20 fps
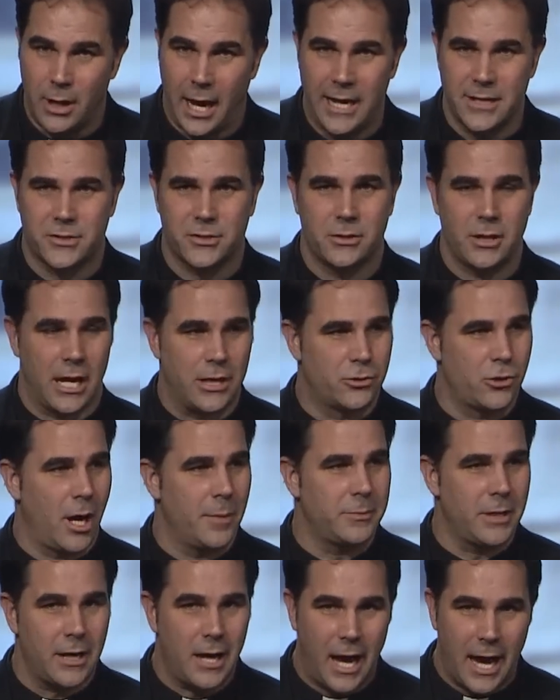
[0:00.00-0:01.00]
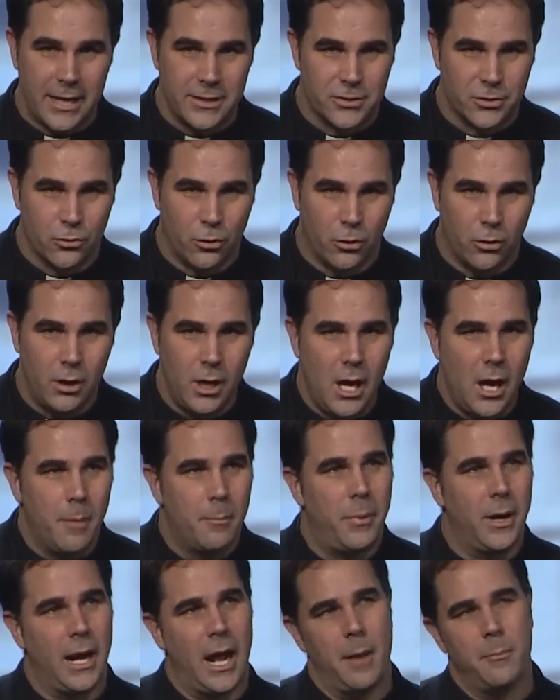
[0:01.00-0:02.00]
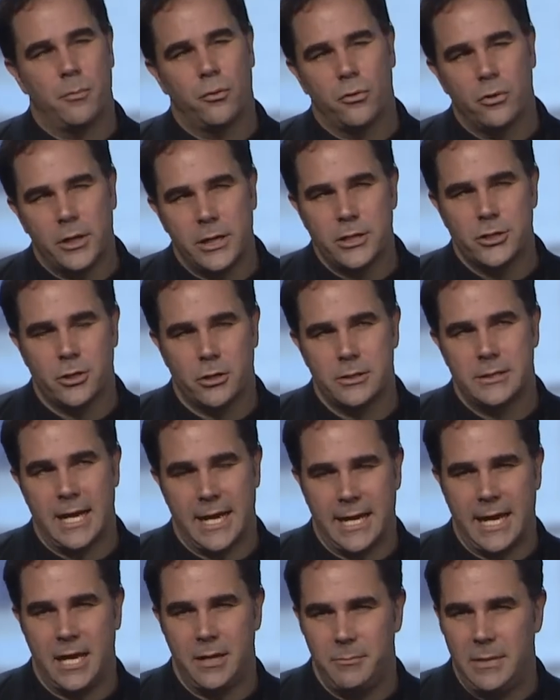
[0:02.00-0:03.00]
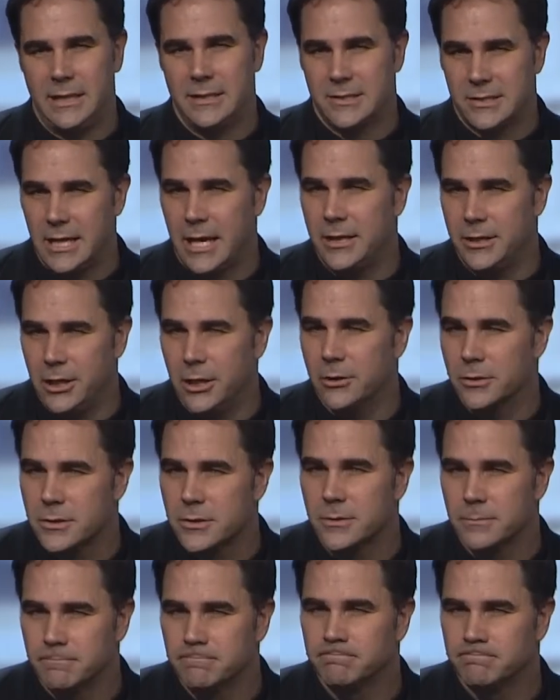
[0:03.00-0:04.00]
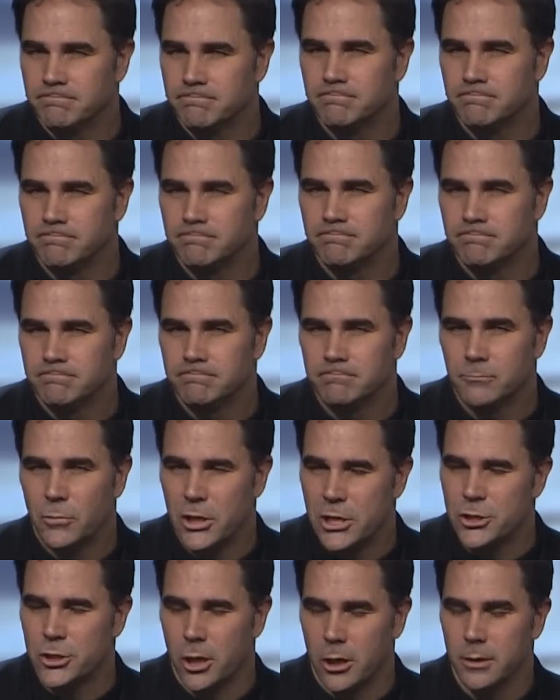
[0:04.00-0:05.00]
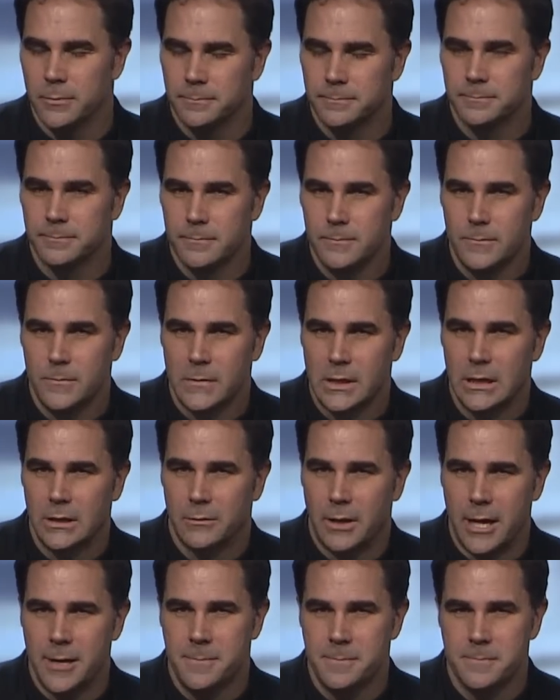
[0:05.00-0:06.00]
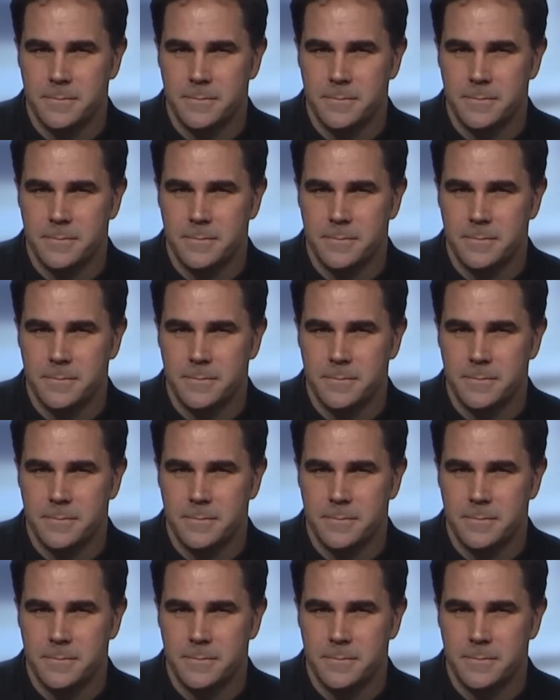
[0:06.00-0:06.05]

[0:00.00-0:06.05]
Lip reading: I dropped out of high school, but I'm pretty sure decade means 10 years. Pretty sure, right?